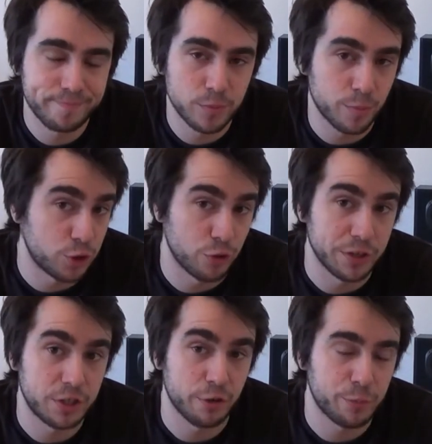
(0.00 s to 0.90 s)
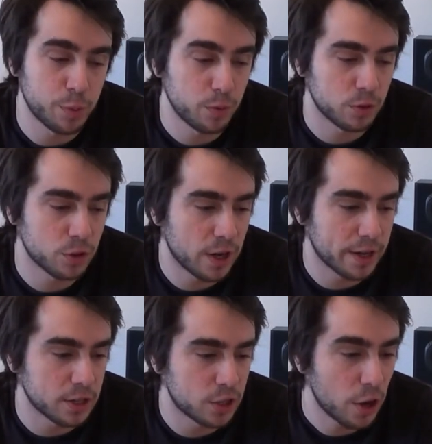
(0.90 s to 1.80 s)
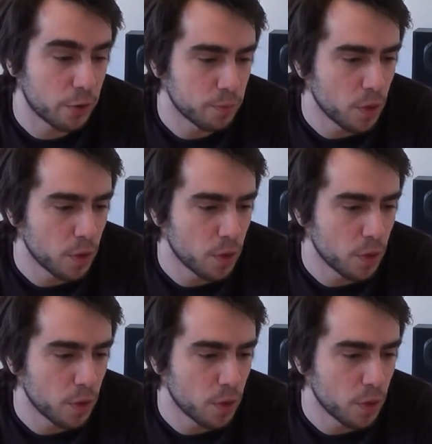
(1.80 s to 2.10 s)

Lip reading: The majority of people don't like it. So